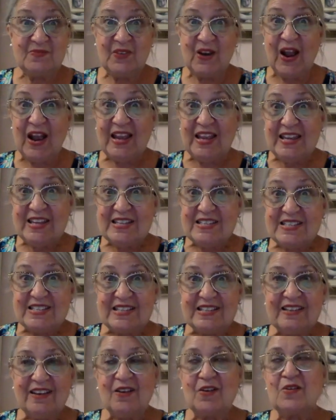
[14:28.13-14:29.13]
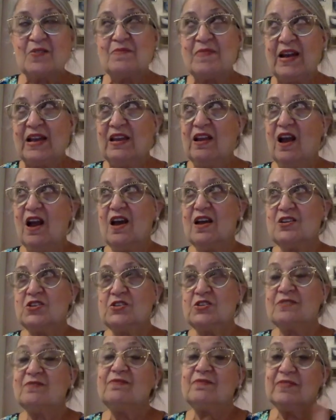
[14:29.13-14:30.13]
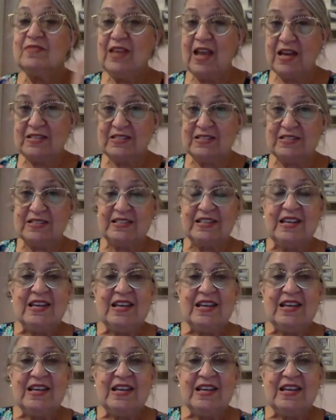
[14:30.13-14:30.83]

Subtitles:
right? Oh my gosh. Yes.